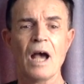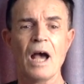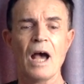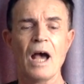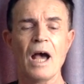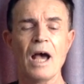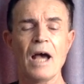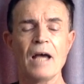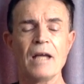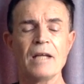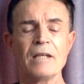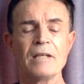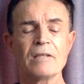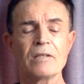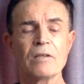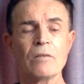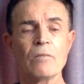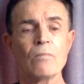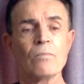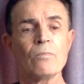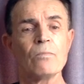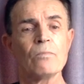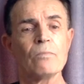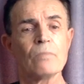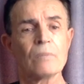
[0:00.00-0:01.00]
and
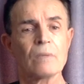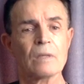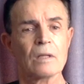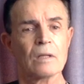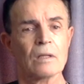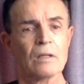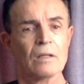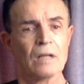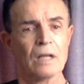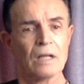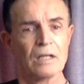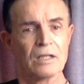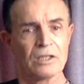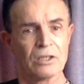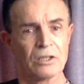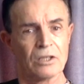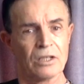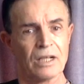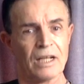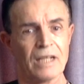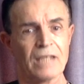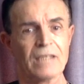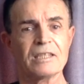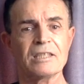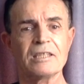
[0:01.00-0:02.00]
until the
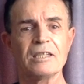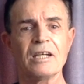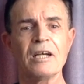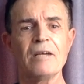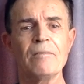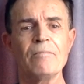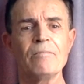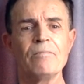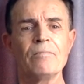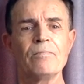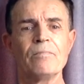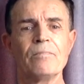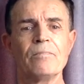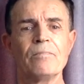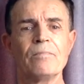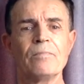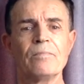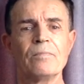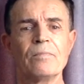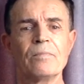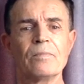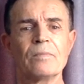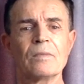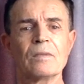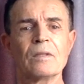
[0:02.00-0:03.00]
next time,
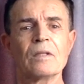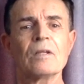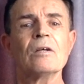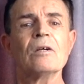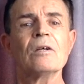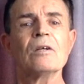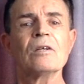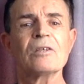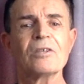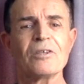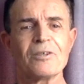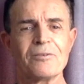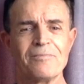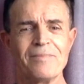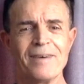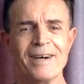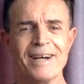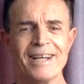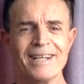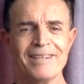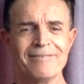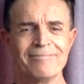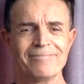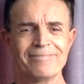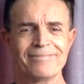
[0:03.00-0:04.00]

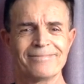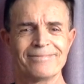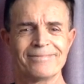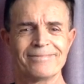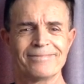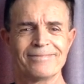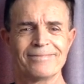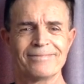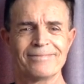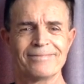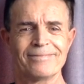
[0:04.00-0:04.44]
goodbye.